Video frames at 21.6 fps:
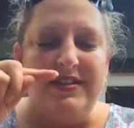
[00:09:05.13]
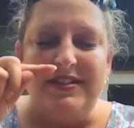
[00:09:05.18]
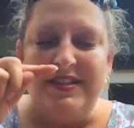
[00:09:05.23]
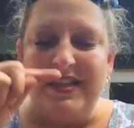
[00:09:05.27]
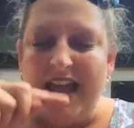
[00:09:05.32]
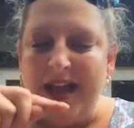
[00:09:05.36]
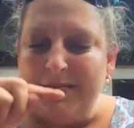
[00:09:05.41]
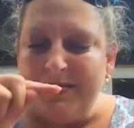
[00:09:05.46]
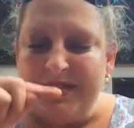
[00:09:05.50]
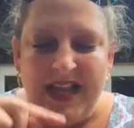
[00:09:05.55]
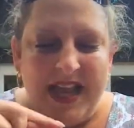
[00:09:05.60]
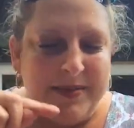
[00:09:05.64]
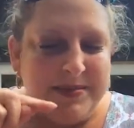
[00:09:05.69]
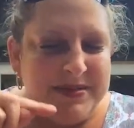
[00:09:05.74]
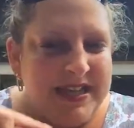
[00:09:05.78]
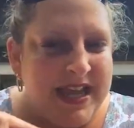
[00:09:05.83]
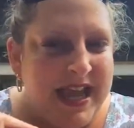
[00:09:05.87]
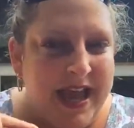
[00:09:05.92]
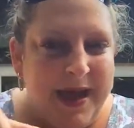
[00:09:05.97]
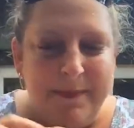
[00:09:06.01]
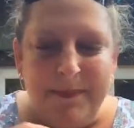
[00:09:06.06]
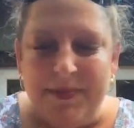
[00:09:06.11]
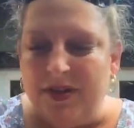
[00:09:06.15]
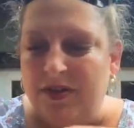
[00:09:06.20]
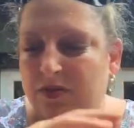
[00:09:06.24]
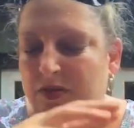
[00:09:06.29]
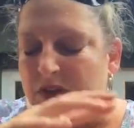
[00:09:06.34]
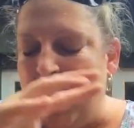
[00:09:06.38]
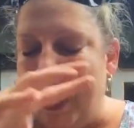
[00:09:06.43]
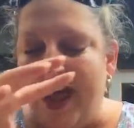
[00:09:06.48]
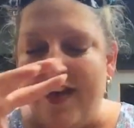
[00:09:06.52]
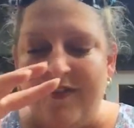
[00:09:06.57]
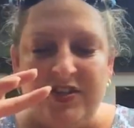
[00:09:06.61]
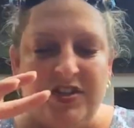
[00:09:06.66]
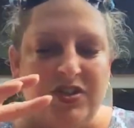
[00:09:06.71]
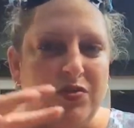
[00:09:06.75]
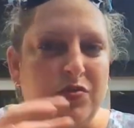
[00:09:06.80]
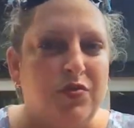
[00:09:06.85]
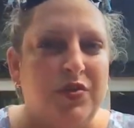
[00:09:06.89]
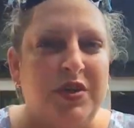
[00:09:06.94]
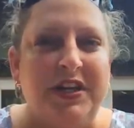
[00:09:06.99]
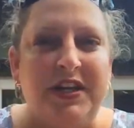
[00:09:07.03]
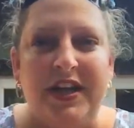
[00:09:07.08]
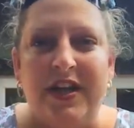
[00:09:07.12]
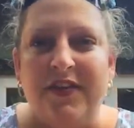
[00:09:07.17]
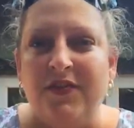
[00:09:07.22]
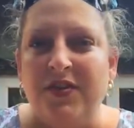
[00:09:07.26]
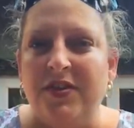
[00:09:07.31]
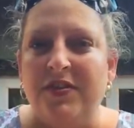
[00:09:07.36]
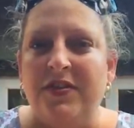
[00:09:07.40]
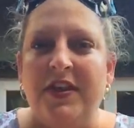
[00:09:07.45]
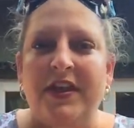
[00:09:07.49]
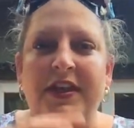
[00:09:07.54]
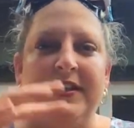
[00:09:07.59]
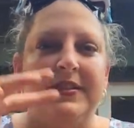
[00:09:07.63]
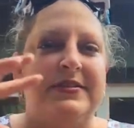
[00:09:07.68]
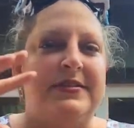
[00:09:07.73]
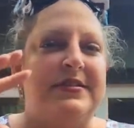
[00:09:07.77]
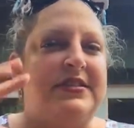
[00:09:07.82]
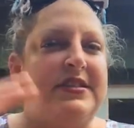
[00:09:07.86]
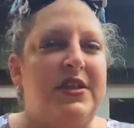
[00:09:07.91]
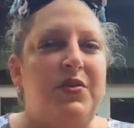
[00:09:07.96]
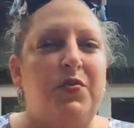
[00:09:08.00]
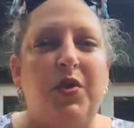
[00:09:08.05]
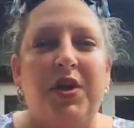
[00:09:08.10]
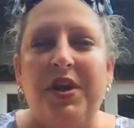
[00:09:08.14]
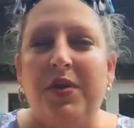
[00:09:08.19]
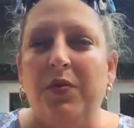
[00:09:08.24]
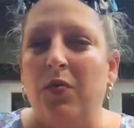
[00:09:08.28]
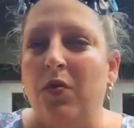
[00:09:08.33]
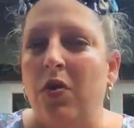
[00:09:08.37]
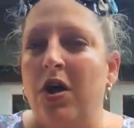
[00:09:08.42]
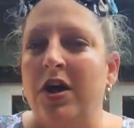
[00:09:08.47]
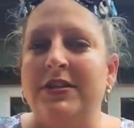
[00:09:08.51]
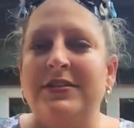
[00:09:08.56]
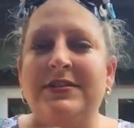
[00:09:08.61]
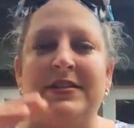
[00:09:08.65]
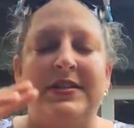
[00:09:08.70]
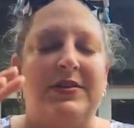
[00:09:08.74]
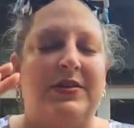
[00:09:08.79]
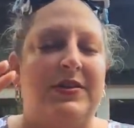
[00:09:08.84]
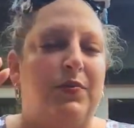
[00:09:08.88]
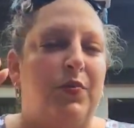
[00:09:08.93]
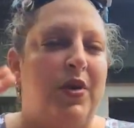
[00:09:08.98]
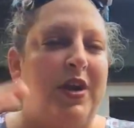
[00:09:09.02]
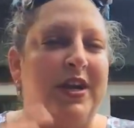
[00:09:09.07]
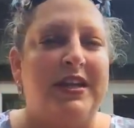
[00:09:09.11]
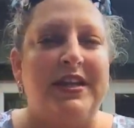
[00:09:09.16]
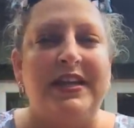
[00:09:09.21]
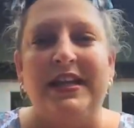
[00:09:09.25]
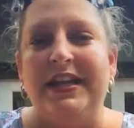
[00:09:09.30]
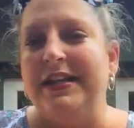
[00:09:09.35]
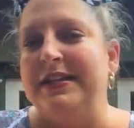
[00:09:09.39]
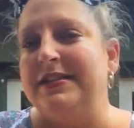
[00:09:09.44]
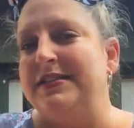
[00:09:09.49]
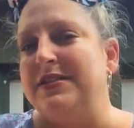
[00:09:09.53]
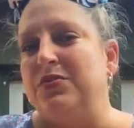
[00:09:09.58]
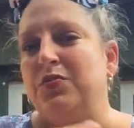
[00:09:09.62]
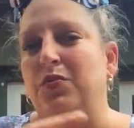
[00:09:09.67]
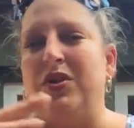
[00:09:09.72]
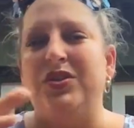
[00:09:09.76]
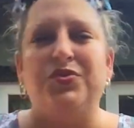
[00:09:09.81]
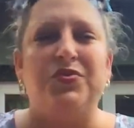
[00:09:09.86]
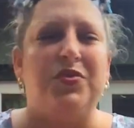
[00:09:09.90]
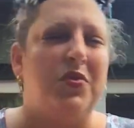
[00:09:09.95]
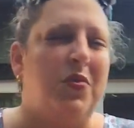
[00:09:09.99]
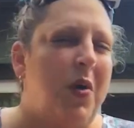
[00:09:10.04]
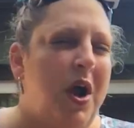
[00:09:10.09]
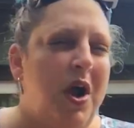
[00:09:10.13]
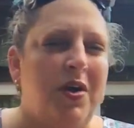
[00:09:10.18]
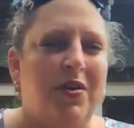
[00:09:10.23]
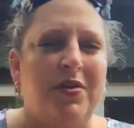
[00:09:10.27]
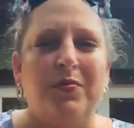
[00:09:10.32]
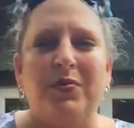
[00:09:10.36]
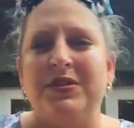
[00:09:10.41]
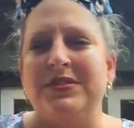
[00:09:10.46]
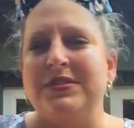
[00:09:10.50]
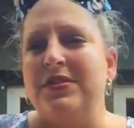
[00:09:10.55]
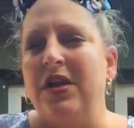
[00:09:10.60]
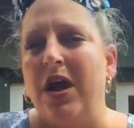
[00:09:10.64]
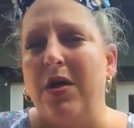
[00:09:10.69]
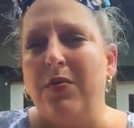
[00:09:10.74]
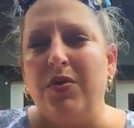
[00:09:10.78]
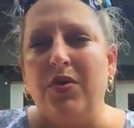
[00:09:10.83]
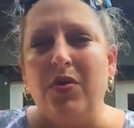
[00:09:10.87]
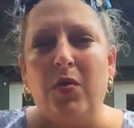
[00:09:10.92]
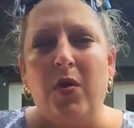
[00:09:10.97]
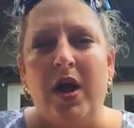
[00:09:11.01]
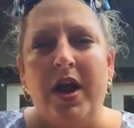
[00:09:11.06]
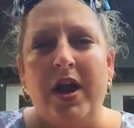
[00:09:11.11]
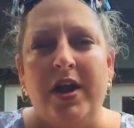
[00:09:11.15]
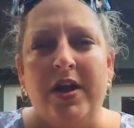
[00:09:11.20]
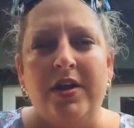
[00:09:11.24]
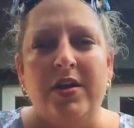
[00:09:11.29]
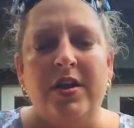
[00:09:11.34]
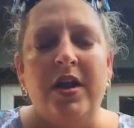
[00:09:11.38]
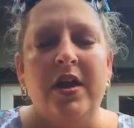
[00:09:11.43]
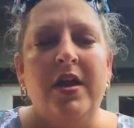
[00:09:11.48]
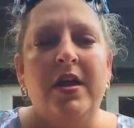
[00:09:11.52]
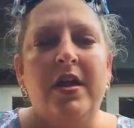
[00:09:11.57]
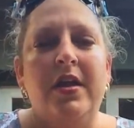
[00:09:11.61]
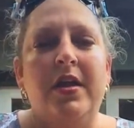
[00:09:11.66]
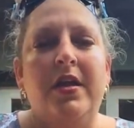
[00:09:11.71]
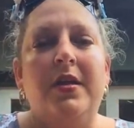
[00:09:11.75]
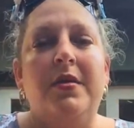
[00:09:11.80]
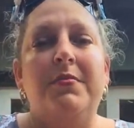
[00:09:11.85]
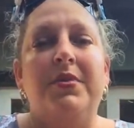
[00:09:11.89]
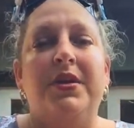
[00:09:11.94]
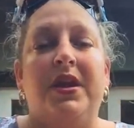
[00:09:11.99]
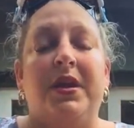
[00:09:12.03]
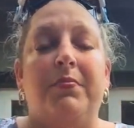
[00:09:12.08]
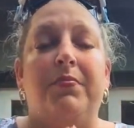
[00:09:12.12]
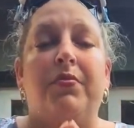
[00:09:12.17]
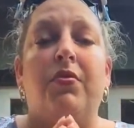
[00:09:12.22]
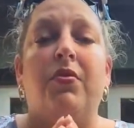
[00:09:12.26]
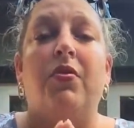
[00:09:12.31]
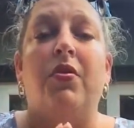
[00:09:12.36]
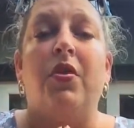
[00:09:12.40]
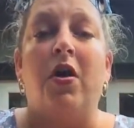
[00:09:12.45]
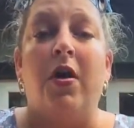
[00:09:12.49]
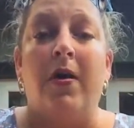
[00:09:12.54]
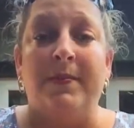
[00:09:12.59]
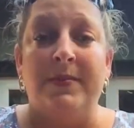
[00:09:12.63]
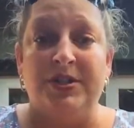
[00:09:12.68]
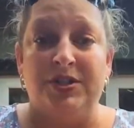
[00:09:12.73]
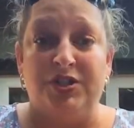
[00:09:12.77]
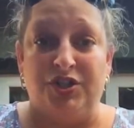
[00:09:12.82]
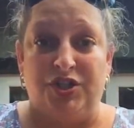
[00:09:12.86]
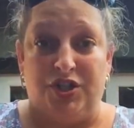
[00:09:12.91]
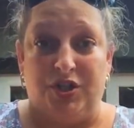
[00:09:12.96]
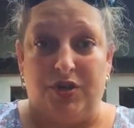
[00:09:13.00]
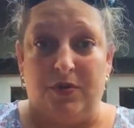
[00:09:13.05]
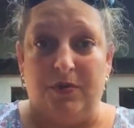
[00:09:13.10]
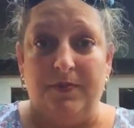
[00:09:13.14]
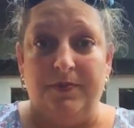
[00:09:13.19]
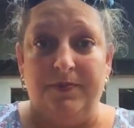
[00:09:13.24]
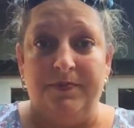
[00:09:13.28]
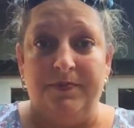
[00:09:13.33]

Tap, tap, tap, and having to read everything and see what it wants and what it needs and what's required and what's not required. But I promise you,